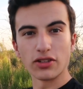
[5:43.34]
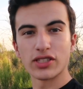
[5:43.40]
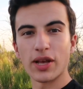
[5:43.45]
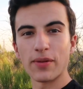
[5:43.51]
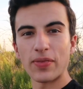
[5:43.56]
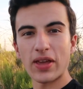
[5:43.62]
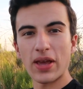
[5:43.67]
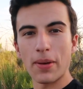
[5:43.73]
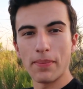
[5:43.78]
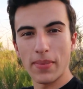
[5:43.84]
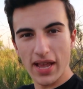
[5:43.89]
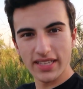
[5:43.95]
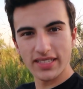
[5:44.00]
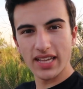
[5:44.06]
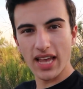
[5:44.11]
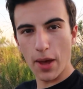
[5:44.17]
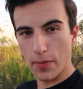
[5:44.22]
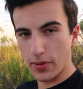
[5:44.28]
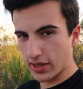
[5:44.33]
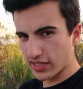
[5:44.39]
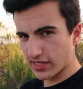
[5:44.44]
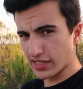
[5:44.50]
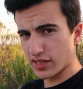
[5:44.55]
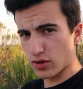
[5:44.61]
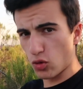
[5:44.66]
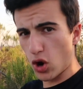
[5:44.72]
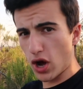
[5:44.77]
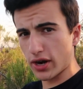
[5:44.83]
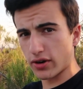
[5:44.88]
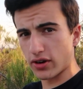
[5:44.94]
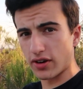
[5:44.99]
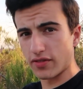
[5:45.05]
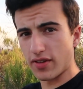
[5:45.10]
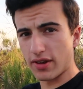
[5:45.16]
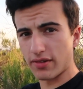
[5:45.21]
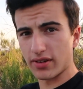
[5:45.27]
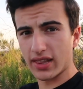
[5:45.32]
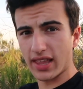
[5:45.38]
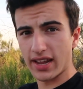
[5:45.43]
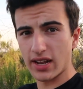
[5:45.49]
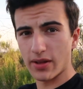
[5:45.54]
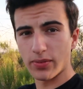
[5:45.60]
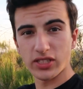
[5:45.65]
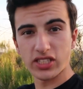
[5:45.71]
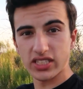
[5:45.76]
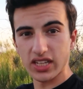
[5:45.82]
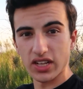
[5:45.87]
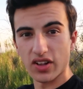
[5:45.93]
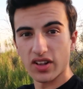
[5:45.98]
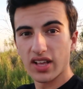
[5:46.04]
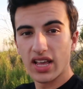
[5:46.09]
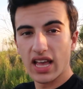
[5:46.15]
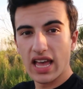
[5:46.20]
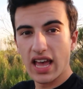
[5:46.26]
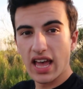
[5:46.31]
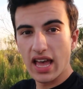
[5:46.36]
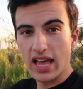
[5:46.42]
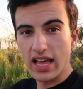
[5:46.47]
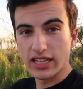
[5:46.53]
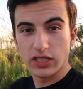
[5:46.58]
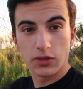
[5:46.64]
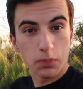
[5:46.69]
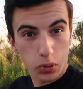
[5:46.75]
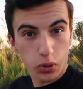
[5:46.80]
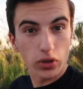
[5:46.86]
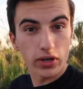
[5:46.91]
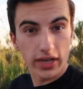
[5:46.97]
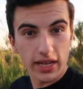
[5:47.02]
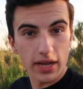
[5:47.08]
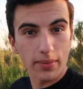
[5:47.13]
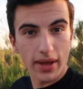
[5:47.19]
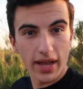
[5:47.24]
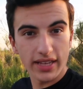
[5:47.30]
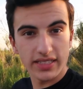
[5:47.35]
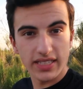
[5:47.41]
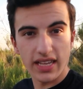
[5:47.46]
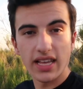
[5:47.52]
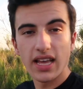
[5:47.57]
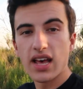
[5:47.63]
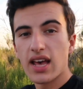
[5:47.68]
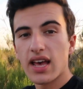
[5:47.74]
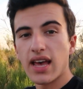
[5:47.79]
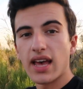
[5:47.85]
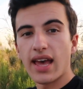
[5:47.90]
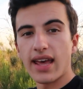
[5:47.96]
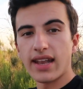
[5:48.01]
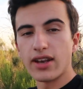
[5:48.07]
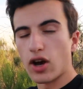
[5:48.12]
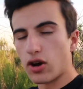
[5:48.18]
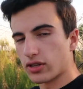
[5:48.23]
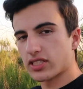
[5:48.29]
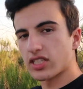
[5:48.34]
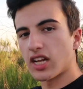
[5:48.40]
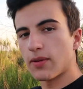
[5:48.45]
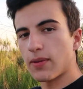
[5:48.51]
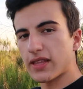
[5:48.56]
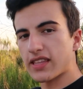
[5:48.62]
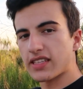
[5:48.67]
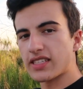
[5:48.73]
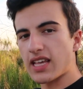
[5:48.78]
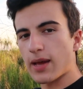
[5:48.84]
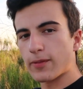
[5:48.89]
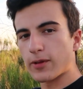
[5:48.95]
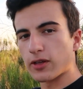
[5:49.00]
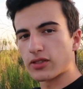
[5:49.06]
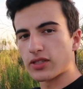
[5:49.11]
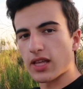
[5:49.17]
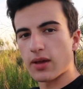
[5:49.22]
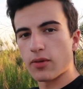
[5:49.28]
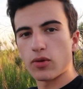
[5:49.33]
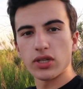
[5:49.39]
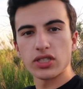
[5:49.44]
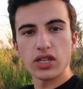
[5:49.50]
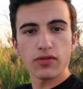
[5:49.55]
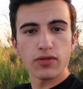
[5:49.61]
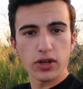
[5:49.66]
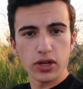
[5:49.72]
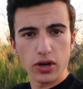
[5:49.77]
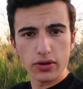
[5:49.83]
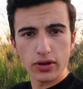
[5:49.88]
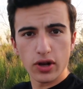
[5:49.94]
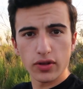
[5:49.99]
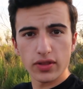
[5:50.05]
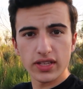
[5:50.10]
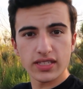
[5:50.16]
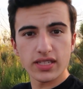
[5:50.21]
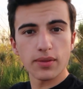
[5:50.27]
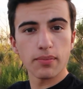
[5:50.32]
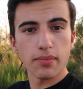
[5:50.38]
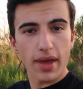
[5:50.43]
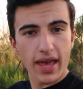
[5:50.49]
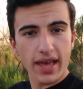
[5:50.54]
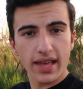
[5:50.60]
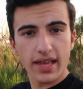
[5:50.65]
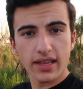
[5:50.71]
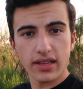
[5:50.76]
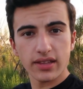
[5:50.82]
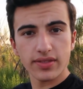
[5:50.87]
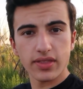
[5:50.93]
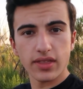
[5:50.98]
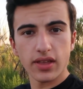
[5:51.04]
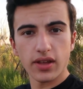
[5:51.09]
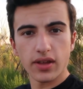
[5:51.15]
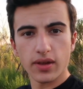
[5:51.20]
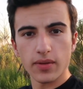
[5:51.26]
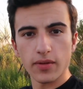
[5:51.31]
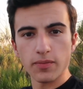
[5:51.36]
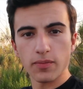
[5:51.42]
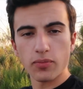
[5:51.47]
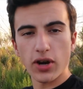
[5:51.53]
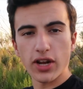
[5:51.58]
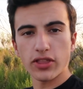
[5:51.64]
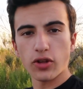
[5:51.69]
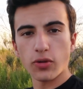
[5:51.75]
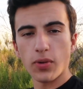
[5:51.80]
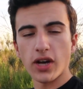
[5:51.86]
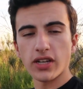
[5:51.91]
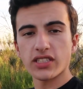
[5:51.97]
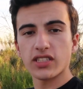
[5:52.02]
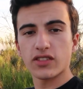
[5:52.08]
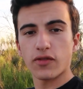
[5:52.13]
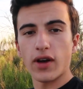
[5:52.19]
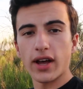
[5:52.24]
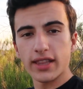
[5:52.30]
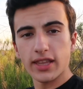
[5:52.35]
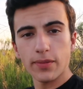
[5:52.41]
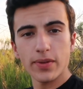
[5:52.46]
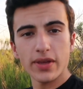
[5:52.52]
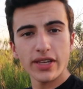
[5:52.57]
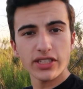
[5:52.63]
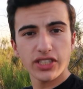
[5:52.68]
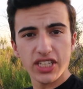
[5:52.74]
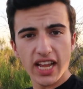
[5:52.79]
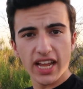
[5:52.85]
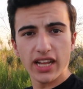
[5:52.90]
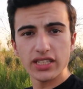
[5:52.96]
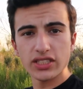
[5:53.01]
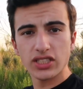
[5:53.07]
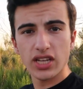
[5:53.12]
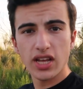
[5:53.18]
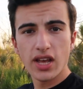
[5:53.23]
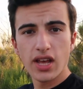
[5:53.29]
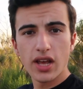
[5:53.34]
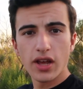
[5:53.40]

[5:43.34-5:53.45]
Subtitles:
something amazing happened. This isn't water event related, but still, it's pretty amazing. And no, it's not about the Zapdos thing, which if you don't know this, in May, the breakthrough box is finally being changed